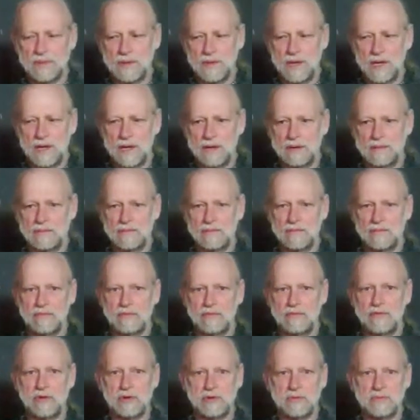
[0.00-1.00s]
uh,
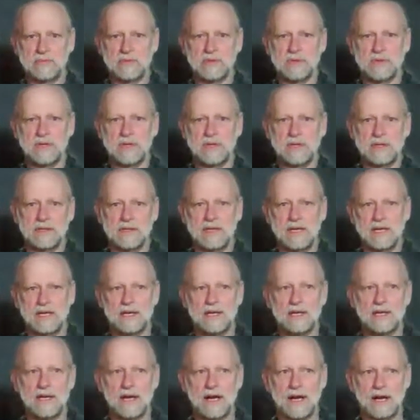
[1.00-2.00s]
films that,
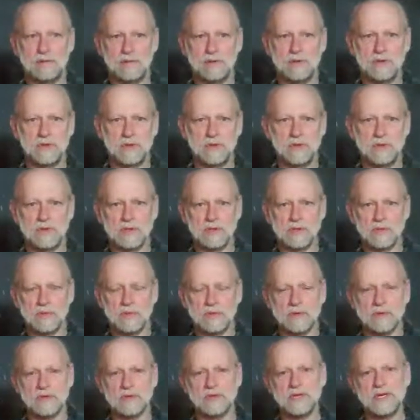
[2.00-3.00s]
that, that I would do this
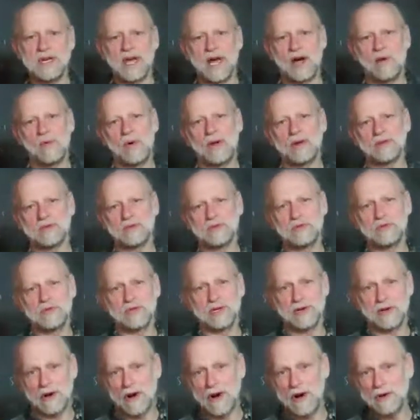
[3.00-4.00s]
with. You see, I went through
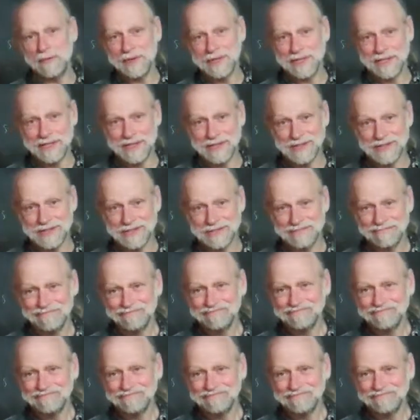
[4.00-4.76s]
the comedies.